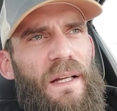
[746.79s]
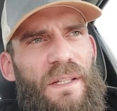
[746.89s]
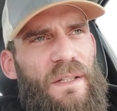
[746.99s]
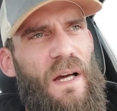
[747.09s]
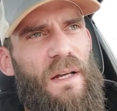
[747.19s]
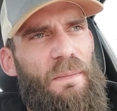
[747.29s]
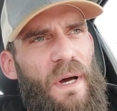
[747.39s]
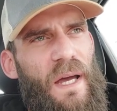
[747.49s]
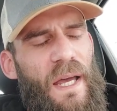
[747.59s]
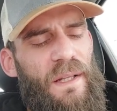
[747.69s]
just got it in
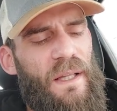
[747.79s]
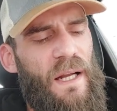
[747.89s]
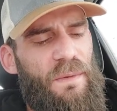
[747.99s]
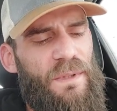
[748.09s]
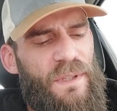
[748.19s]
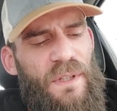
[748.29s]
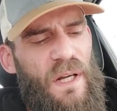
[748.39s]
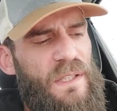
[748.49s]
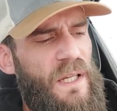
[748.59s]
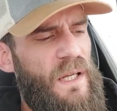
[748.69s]
my head that I would just
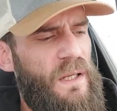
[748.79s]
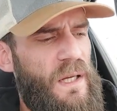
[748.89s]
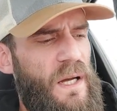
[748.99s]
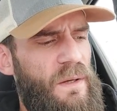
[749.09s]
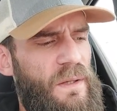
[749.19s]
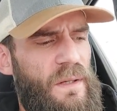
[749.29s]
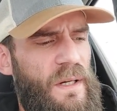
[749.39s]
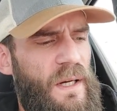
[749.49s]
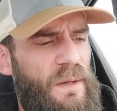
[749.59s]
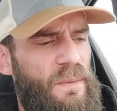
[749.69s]
start singing.
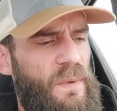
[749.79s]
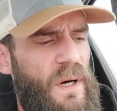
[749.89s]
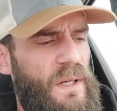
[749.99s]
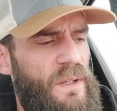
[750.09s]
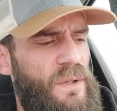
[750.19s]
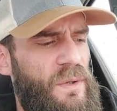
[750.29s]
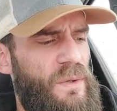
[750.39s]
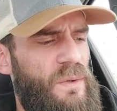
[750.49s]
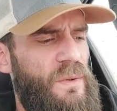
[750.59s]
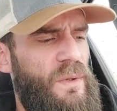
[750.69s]
I wanted
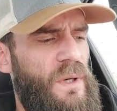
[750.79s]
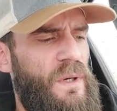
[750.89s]
to,